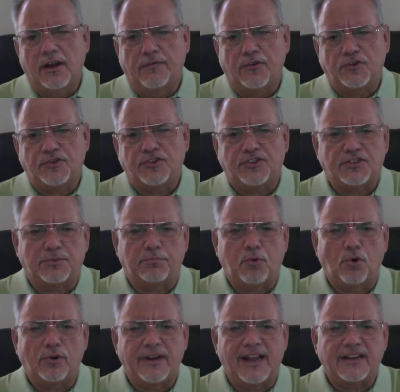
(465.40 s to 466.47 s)
versus
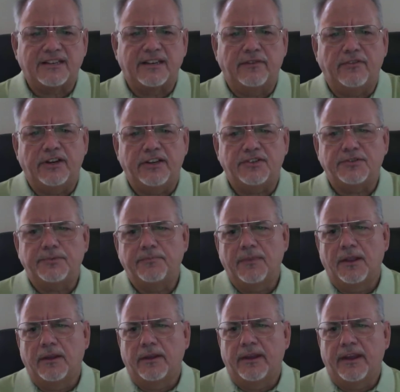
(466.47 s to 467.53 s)
support activities.
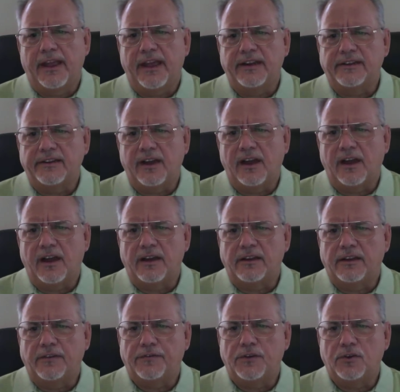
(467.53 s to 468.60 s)
And
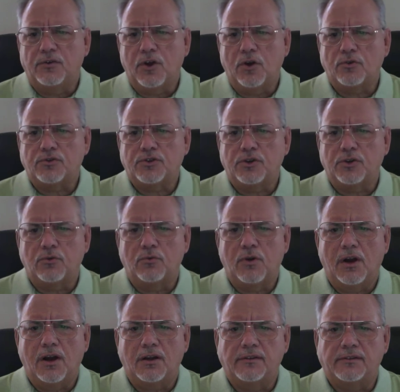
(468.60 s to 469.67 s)
if you go to
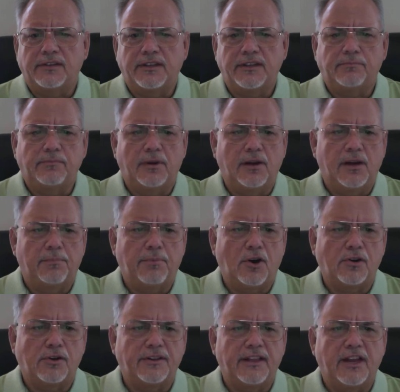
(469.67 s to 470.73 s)
the
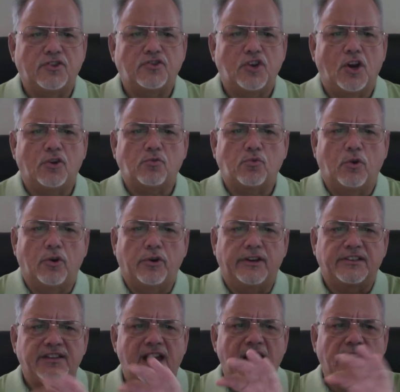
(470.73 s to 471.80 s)
part of that chart where
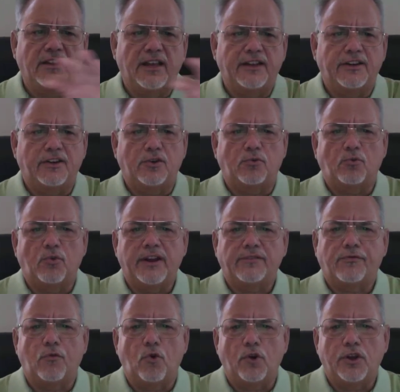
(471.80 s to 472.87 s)
it's highlighted in red
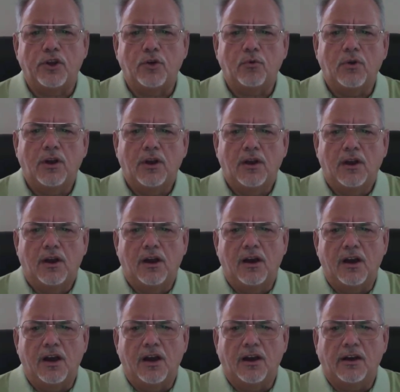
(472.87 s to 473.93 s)
for you
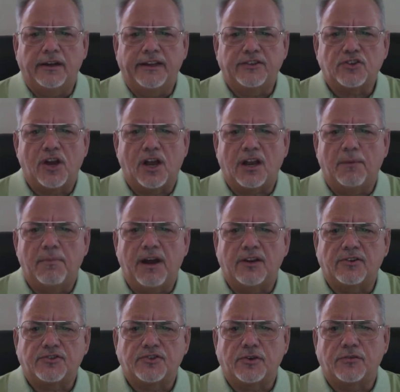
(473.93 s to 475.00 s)
and talk
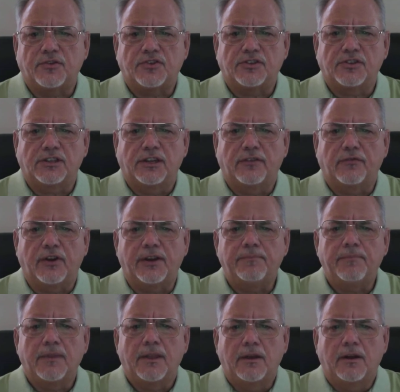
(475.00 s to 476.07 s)
about service delivery,
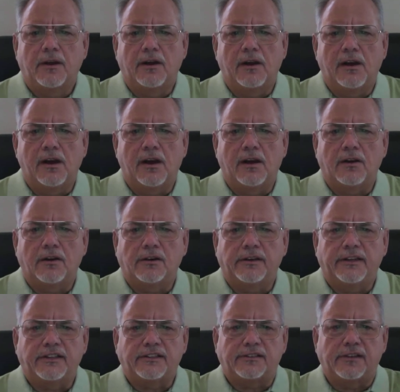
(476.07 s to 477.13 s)

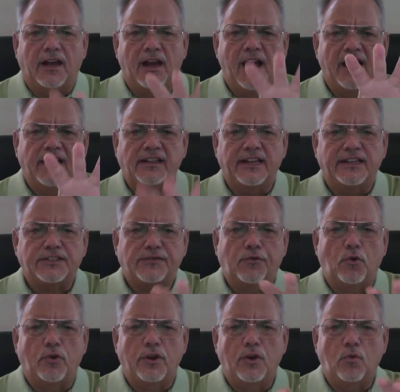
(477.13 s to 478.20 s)
it highlights
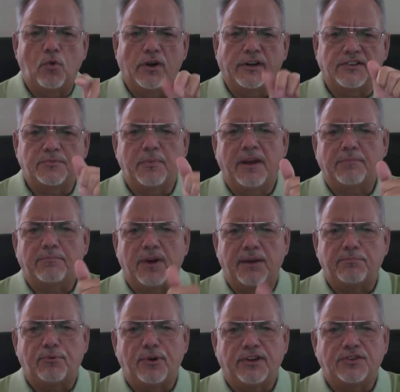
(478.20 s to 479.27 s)
for you what is meant by
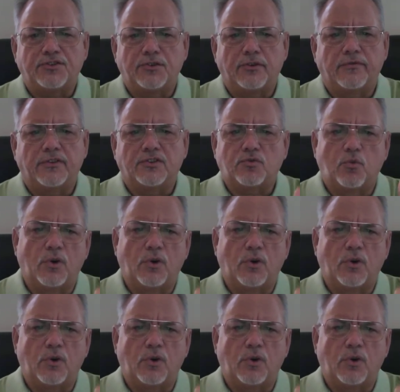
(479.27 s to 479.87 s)
pre-service,